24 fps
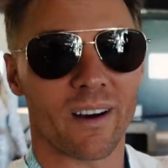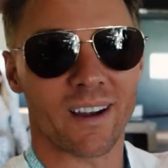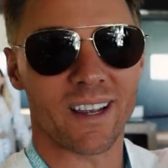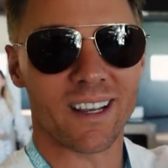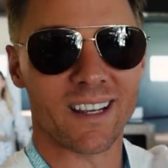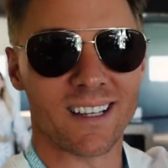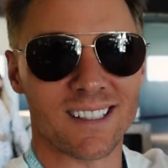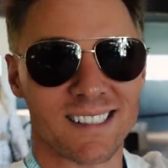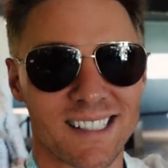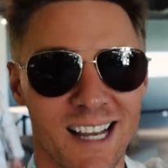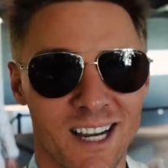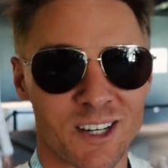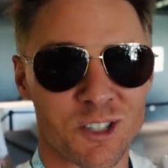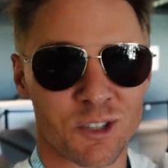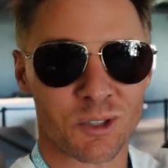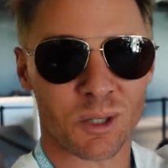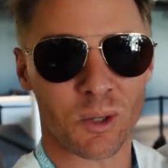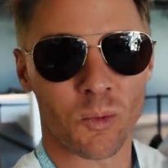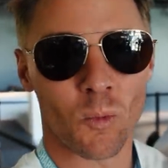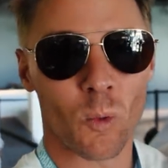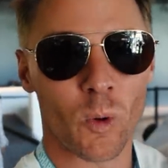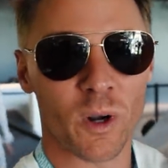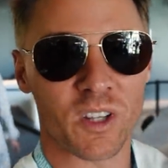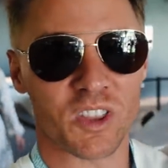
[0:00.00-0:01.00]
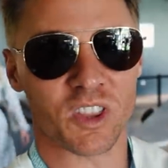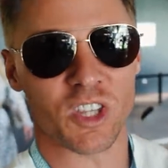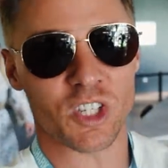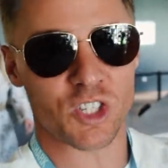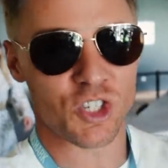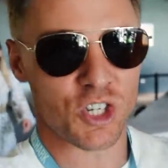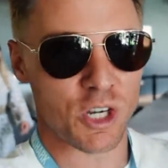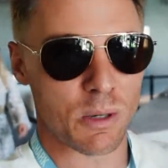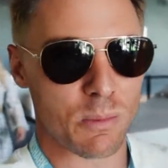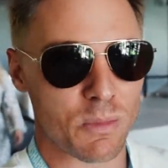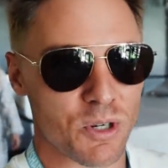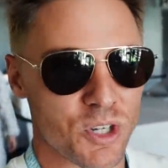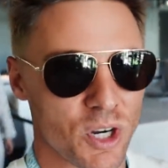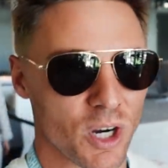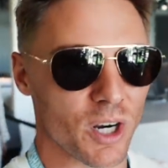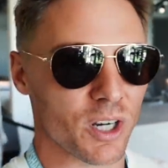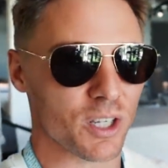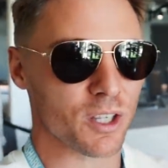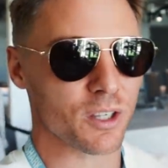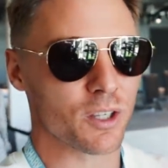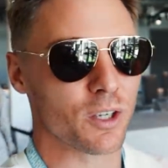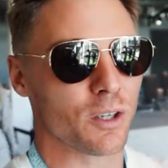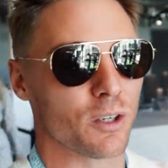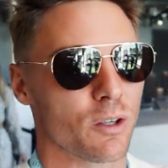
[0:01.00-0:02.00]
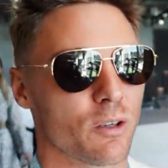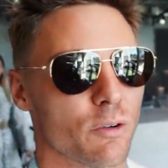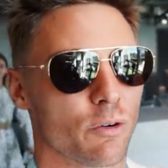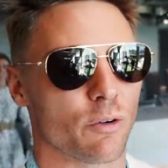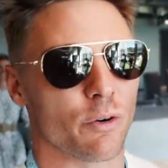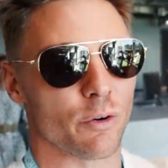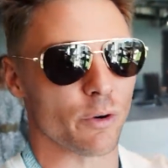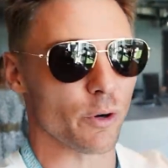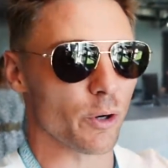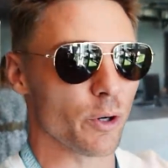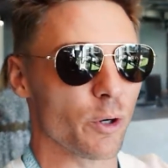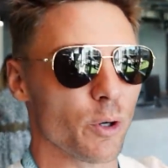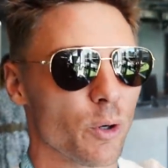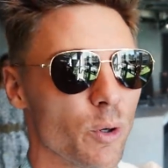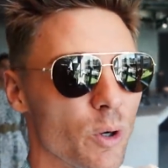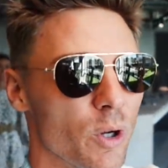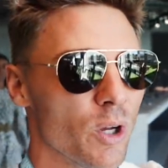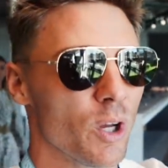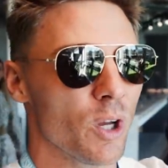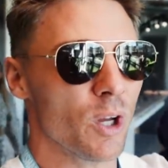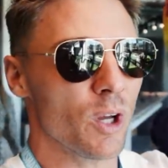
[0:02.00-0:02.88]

he is actually with the Gymshark crew,